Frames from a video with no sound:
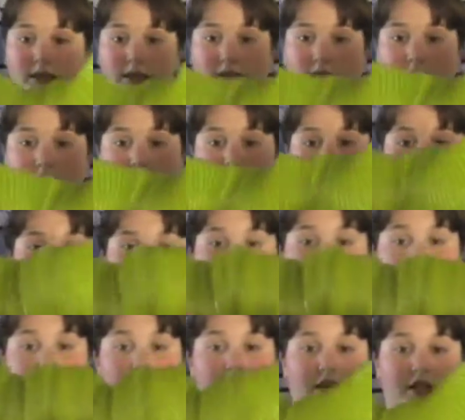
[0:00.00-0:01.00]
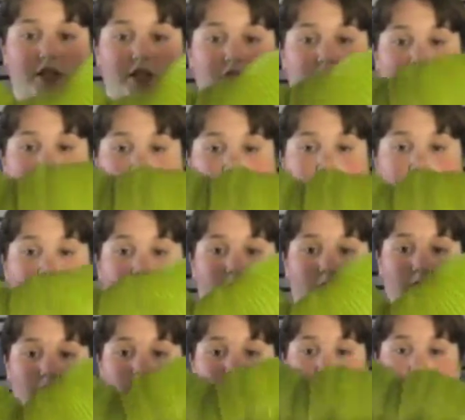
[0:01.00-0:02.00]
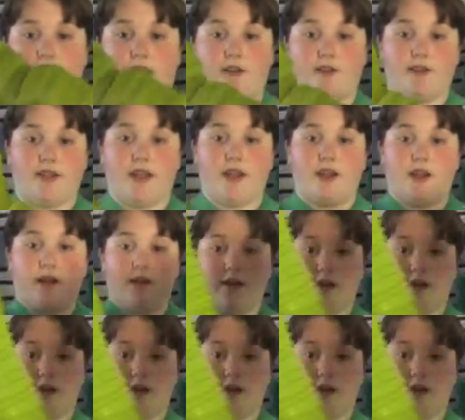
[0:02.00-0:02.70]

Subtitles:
There isn't much on the market out there